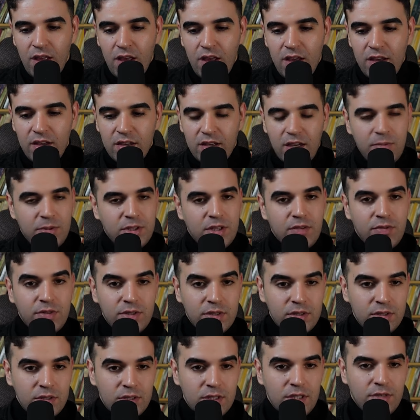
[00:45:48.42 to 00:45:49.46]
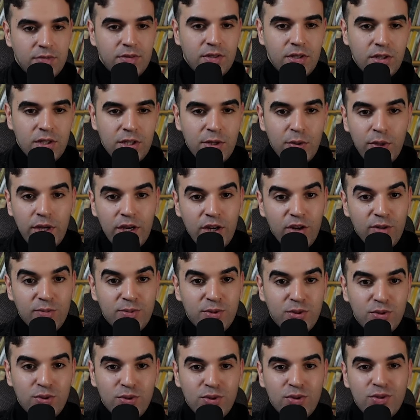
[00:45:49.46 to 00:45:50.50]
I mean, definitely we hope
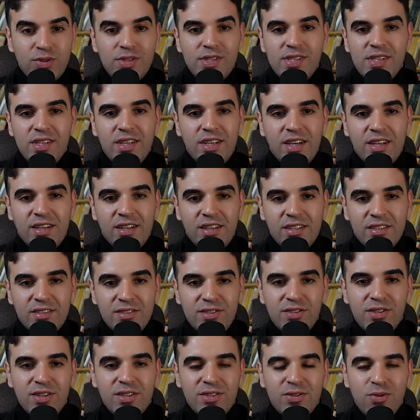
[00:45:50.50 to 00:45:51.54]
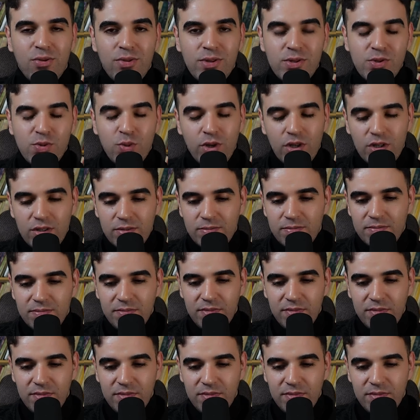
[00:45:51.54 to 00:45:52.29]
to see an end to this war.